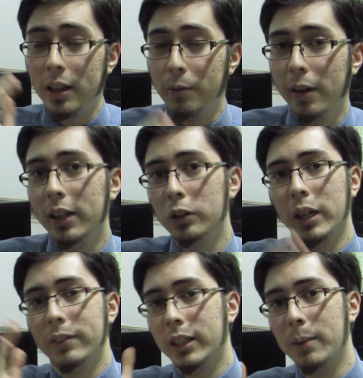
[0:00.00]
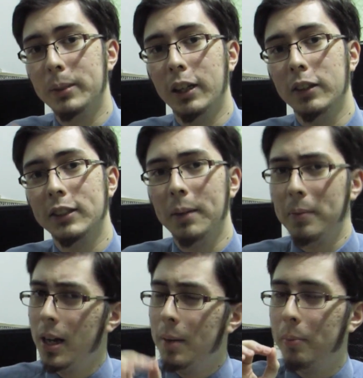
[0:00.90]
the Radeon driver comes out on
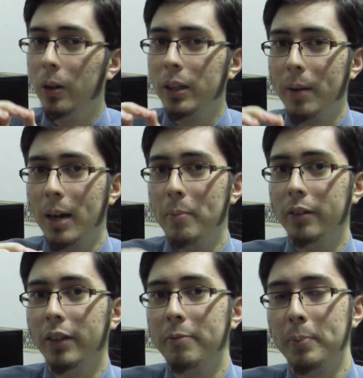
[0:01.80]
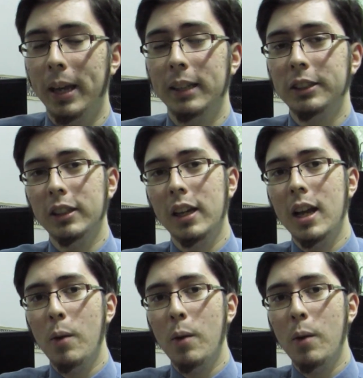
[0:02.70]
top, but only by a bit of F P S.